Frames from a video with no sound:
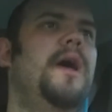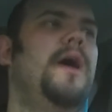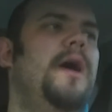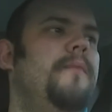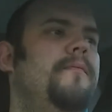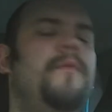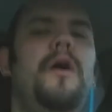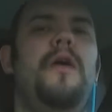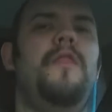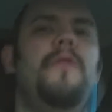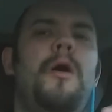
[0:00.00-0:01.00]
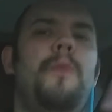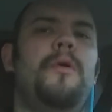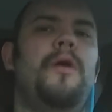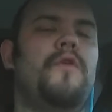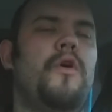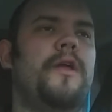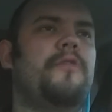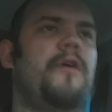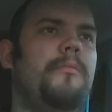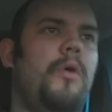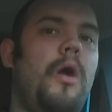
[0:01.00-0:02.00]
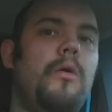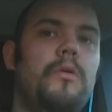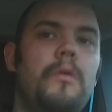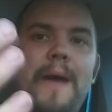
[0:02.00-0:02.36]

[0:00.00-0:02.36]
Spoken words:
At the moment, I've got an Incredible Hulk